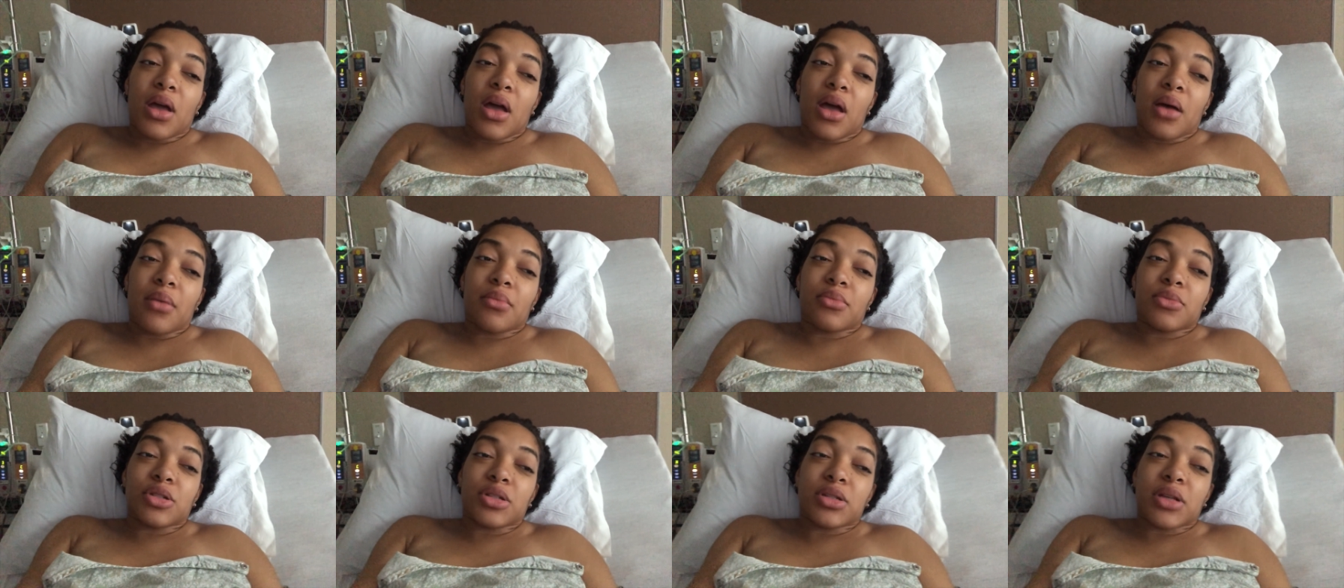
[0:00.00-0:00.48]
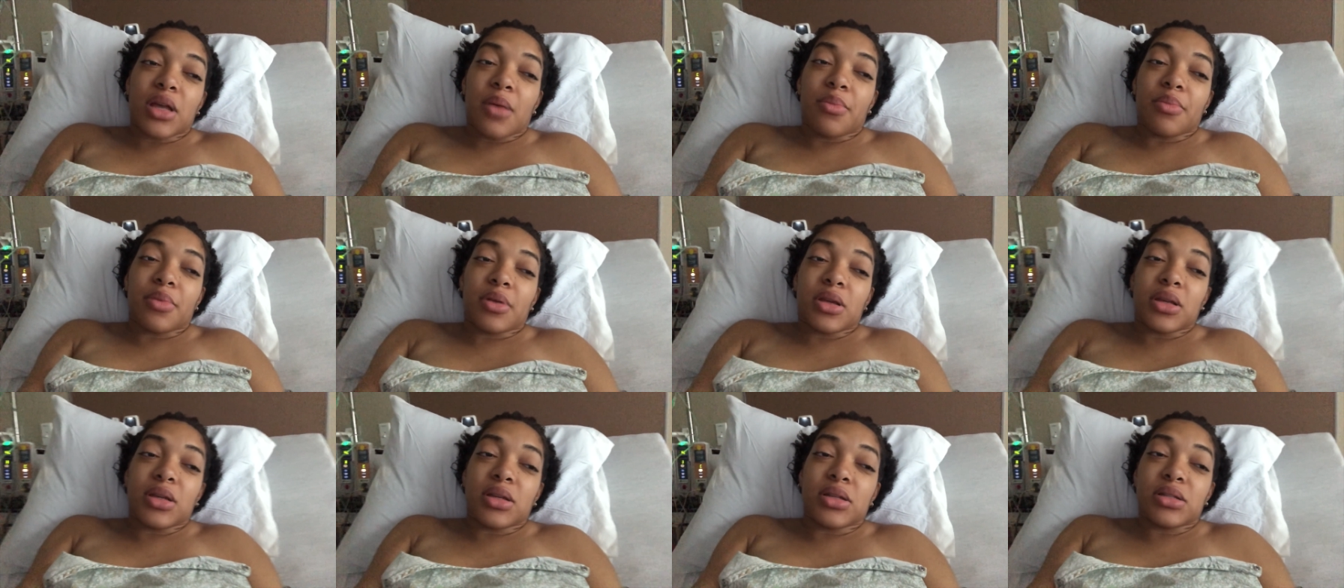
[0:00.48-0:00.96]
I'm just
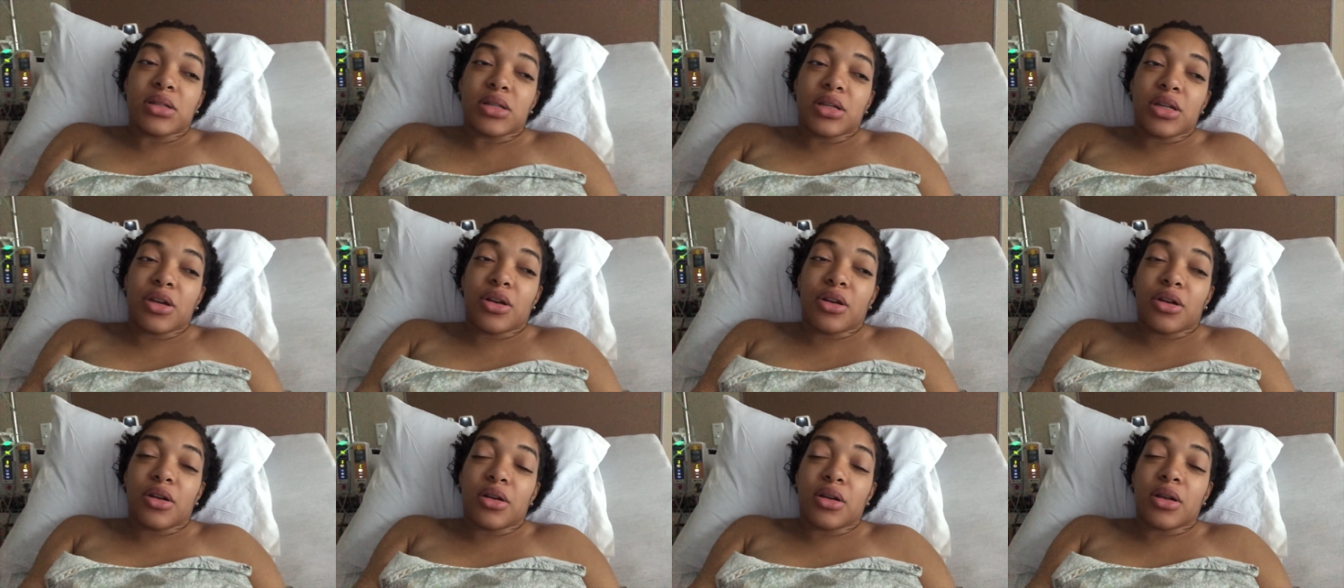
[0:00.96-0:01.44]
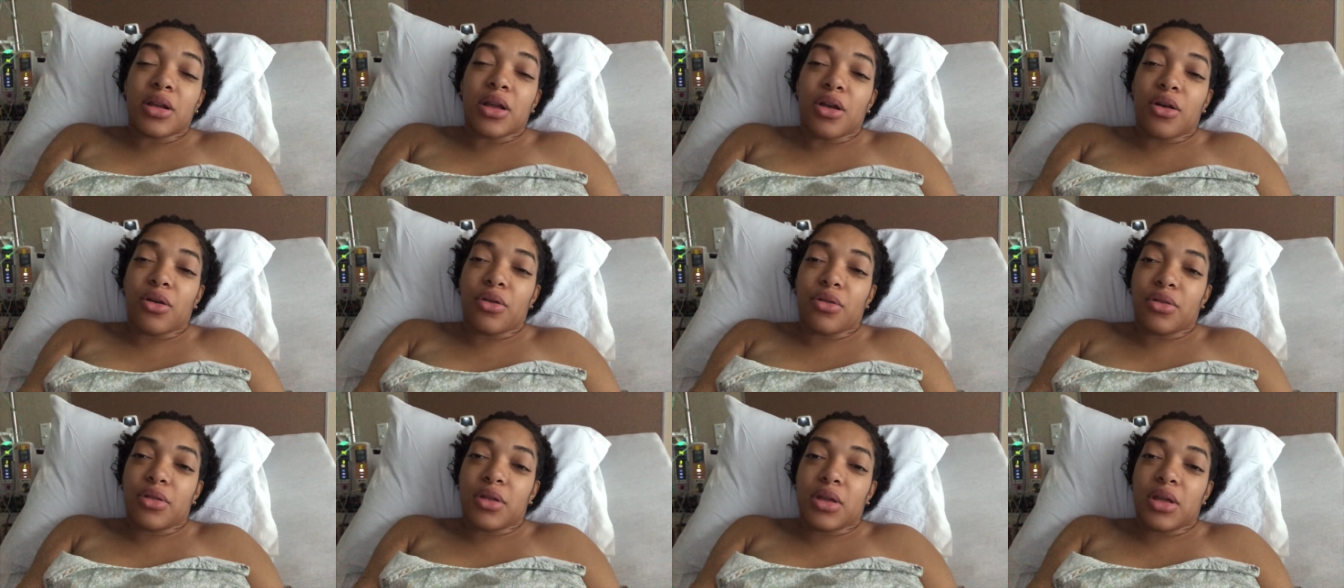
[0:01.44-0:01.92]
happy he's here and
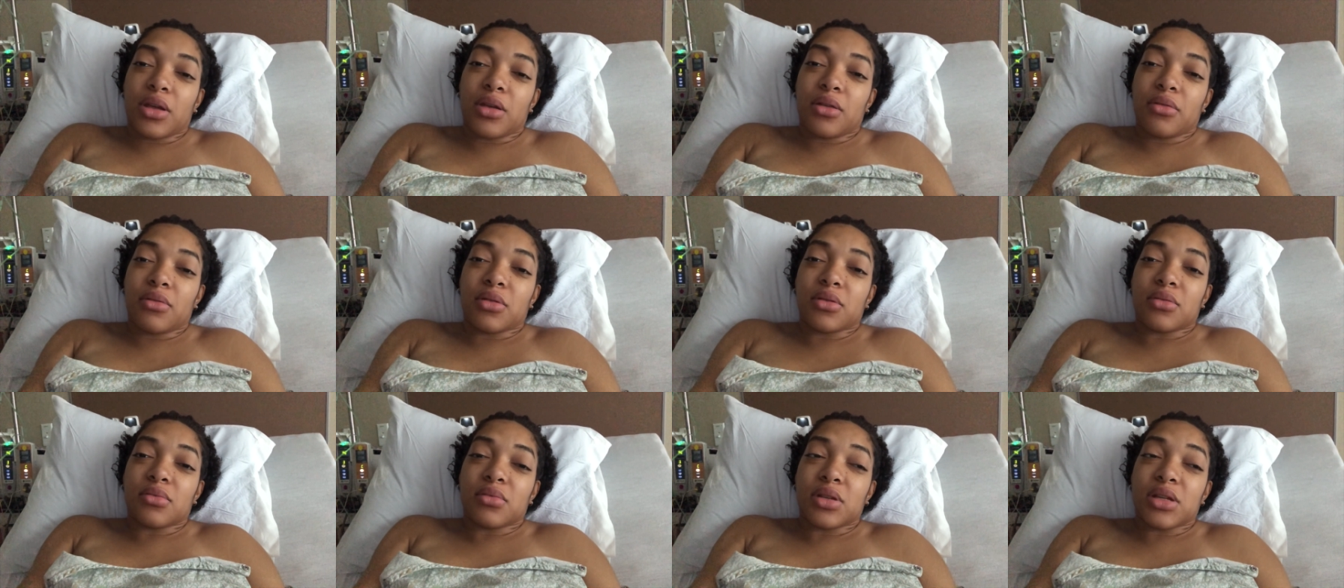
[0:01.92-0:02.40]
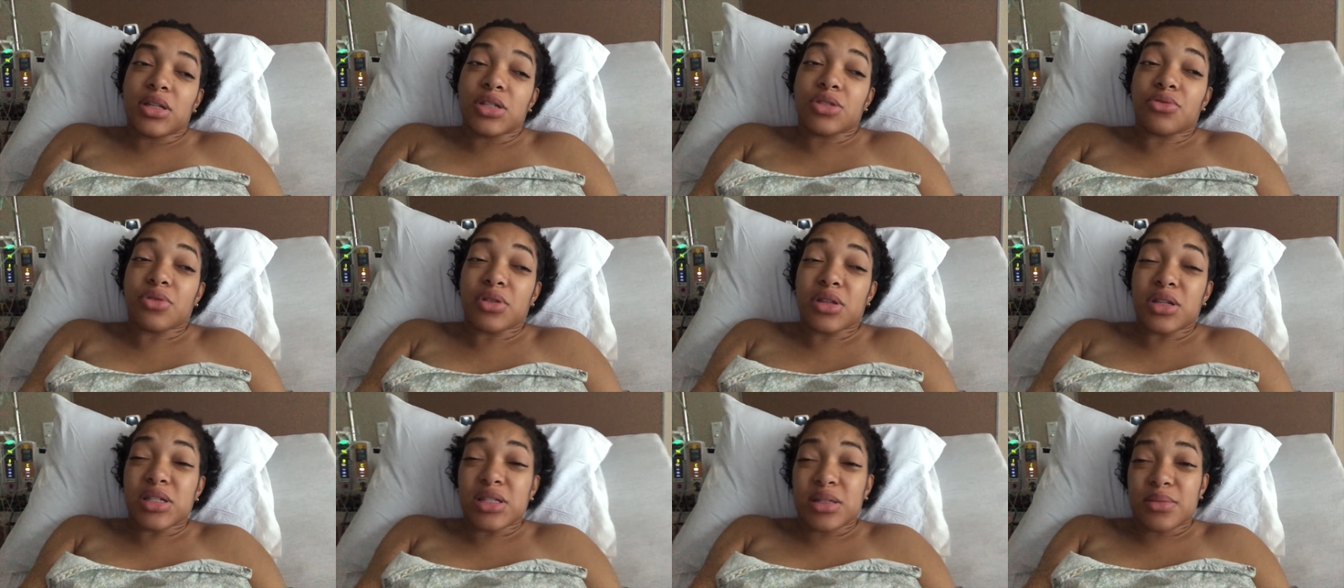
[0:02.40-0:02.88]
healthy. He's
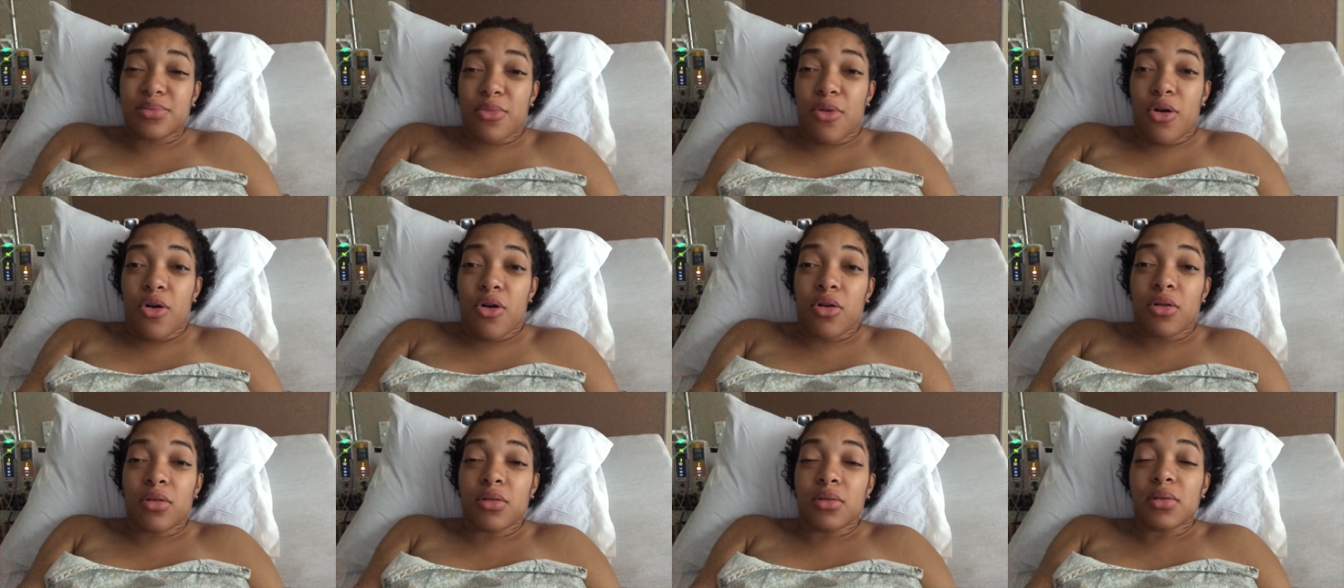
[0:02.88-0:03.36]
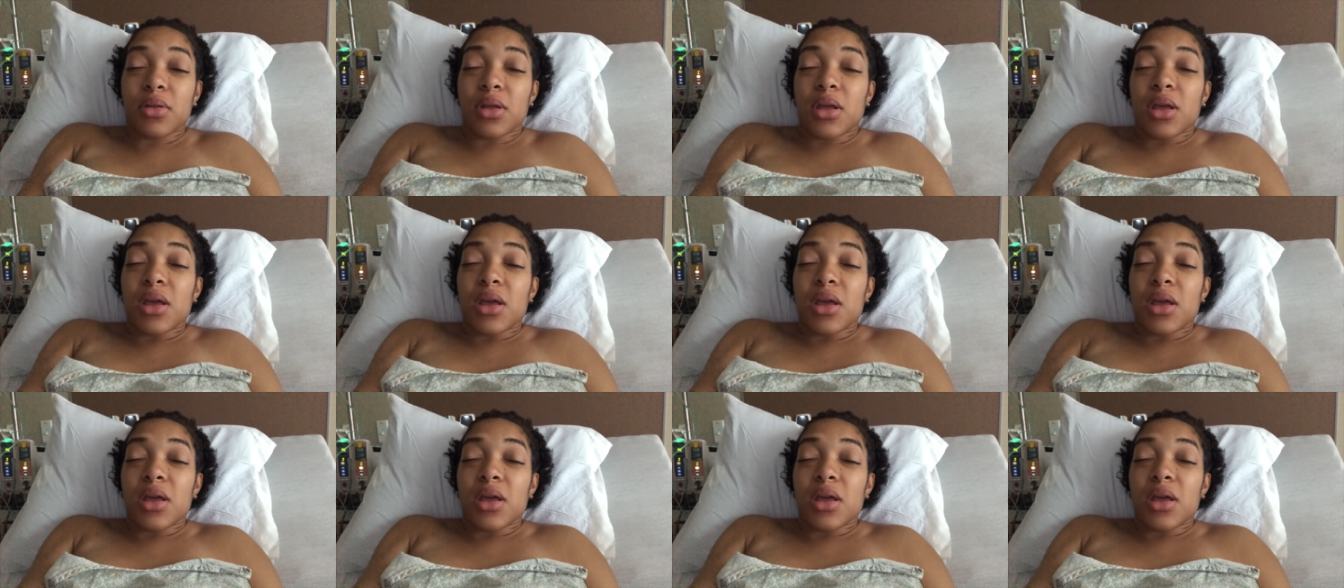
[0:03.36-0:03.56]
really small.